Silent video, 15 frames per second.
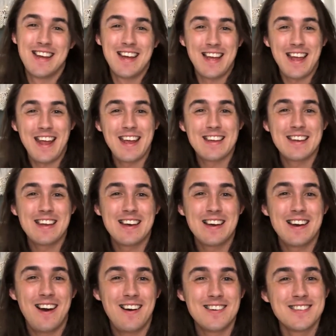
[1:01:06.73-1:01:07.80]
And
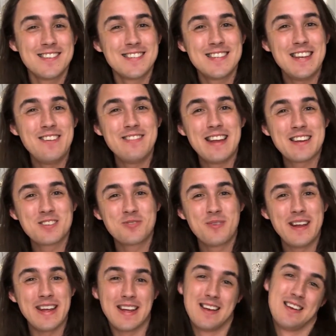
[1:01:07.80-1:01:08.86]
I'll see you next
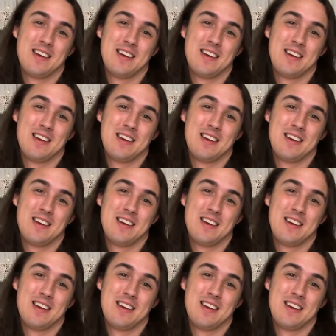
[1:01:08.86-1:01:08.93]
week.